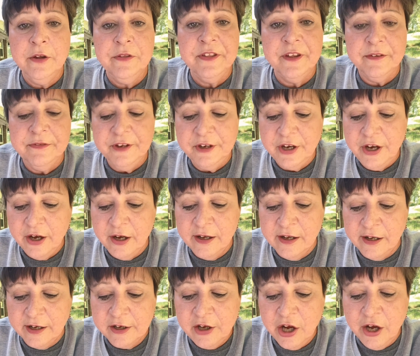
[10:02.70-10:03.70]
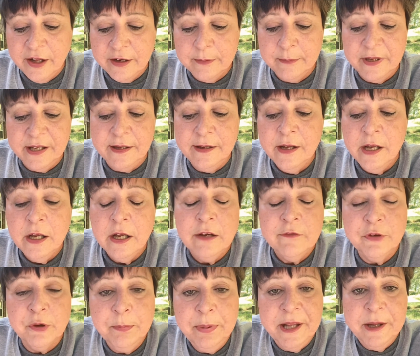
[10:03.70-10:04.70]
of the economy
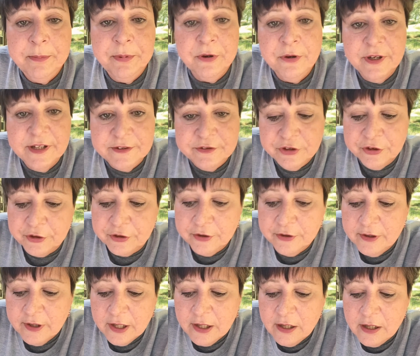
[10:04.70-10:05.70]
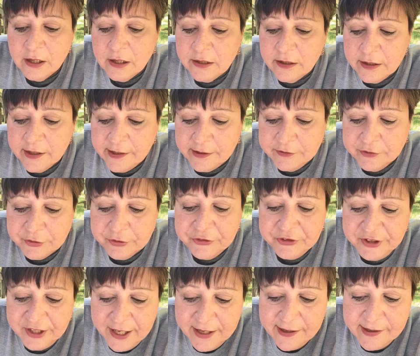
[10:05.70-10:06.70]
for people in your
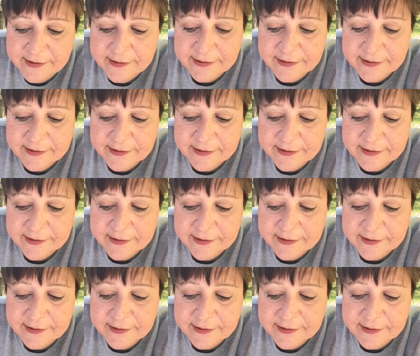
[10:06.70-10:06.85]
state.